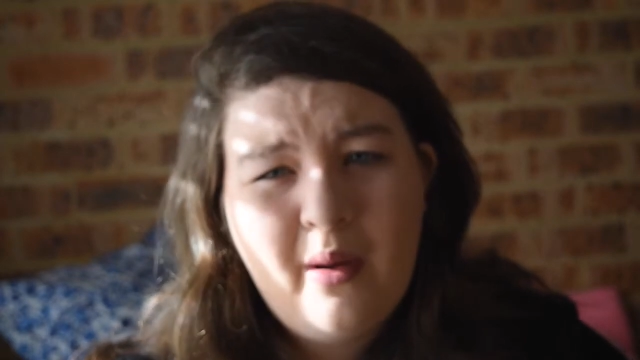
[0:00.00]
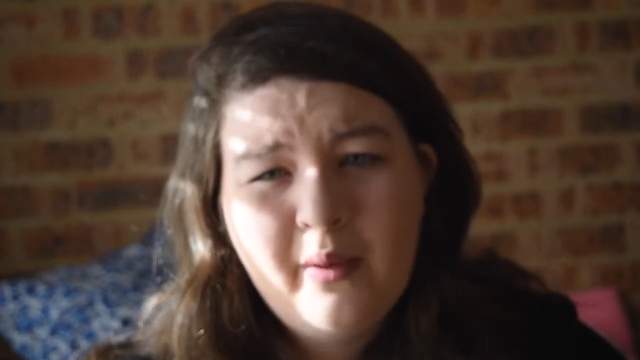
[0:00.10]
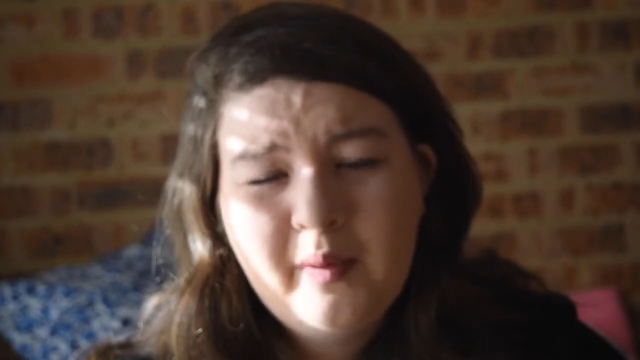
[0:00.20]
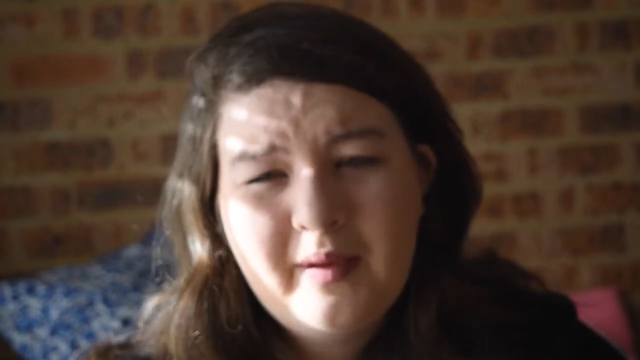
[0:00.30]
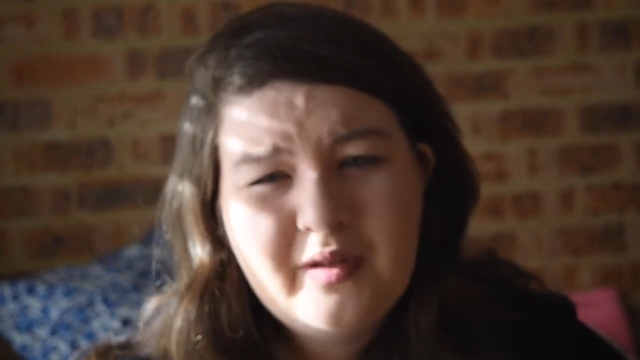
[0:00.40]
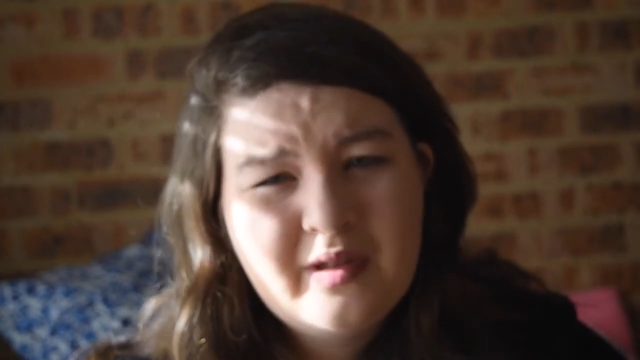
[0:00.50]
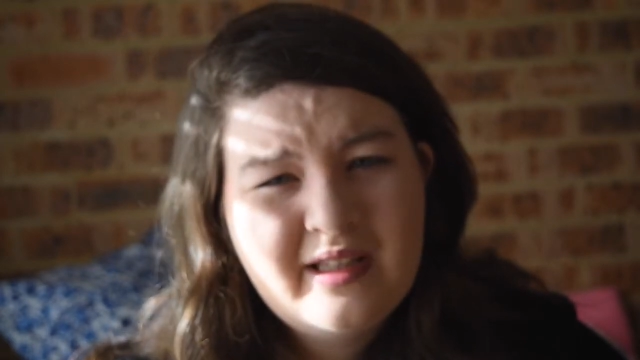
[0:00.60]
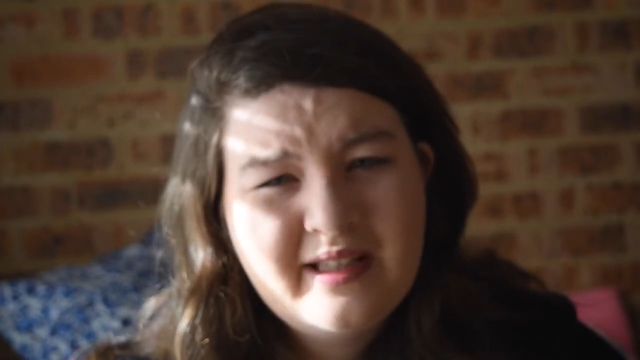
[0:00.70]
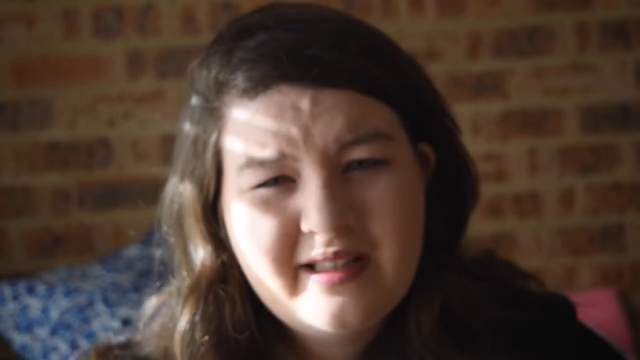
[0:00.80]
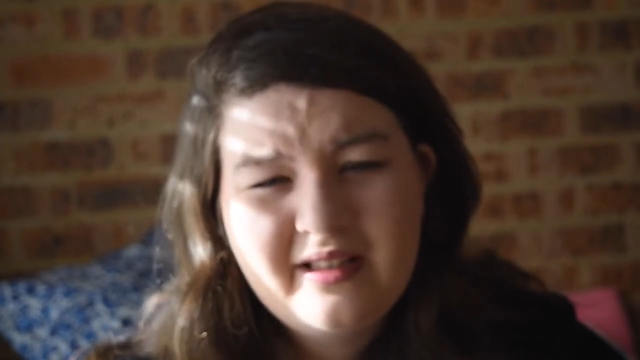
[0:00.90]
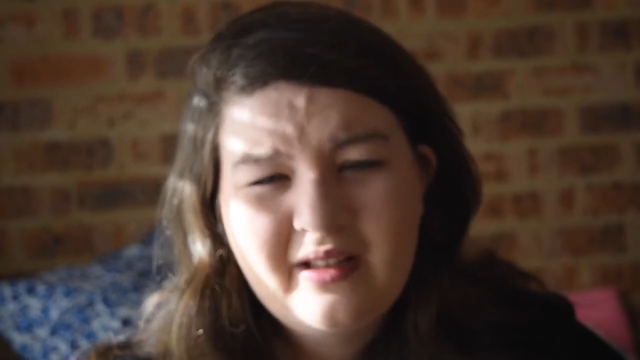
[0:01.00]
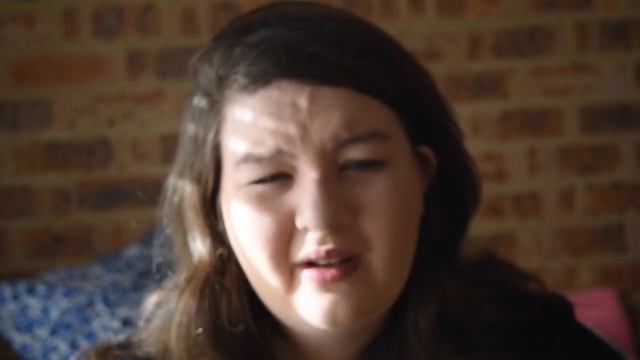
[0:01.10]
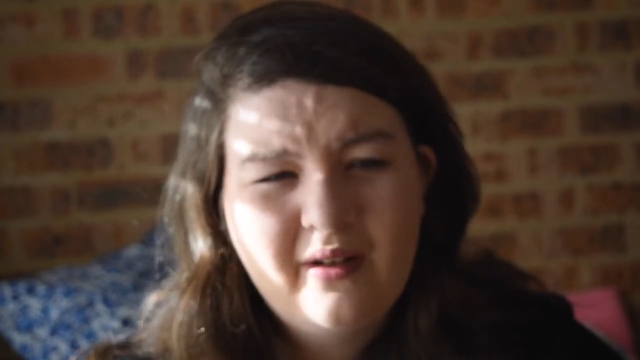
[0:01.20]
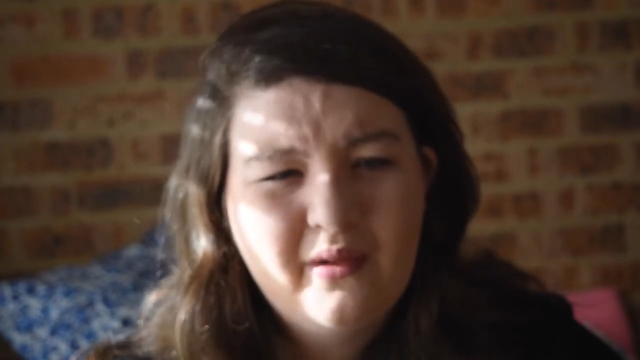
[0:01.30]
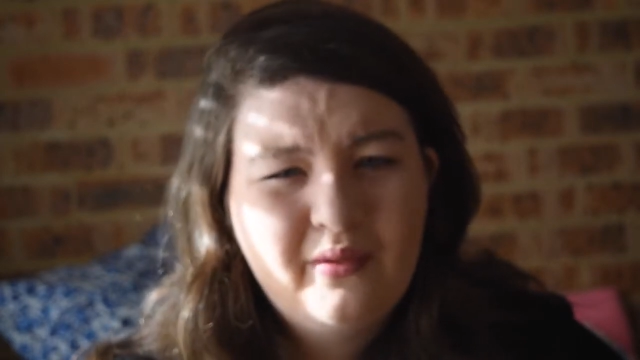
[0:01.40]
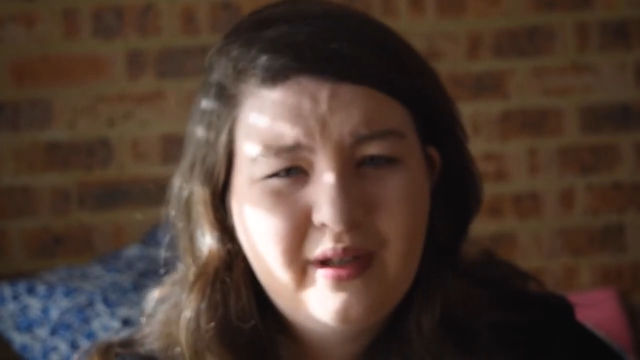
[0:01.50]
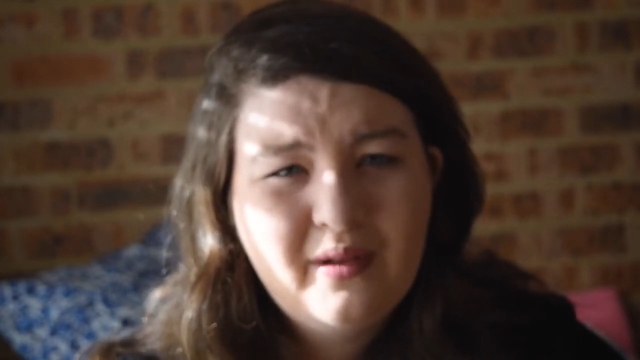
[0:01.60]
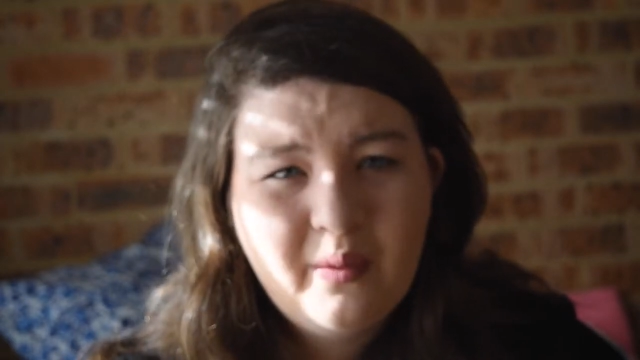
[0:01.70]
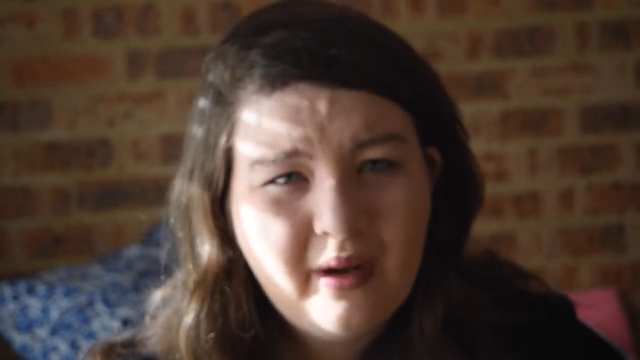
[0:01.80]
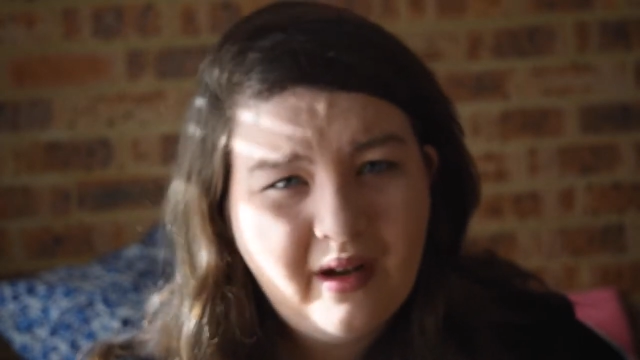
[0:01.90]
would we do this in the
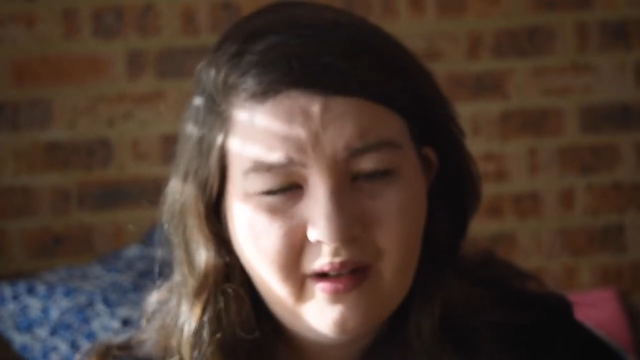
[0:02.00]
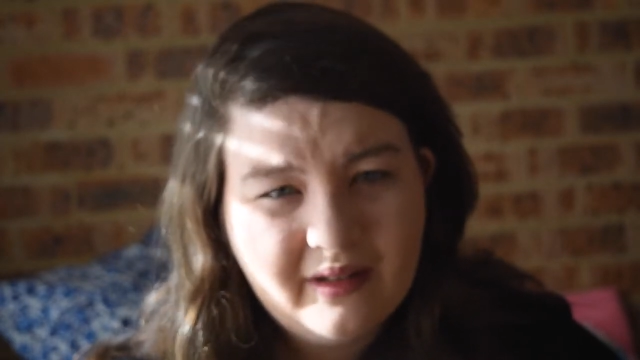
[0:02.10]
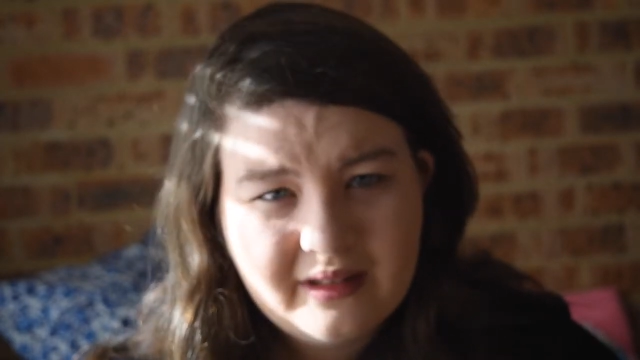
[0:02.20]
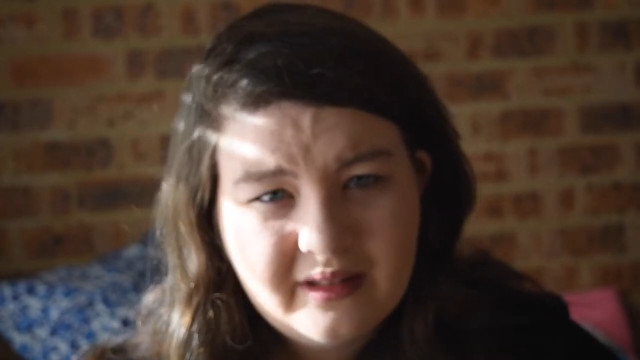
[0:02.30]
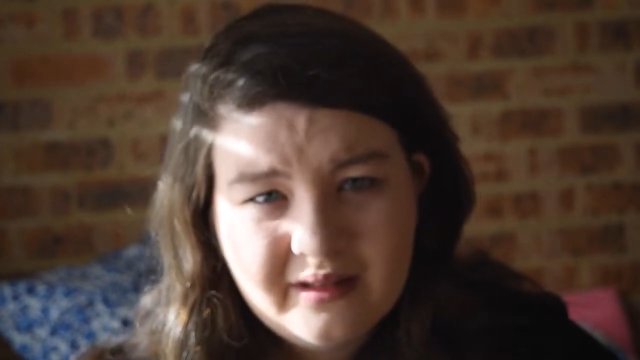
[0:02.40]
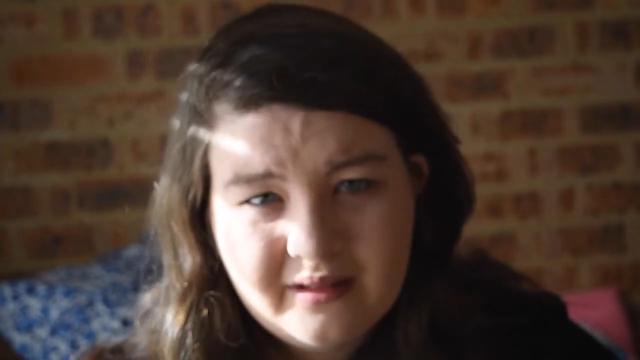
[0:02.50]
real world?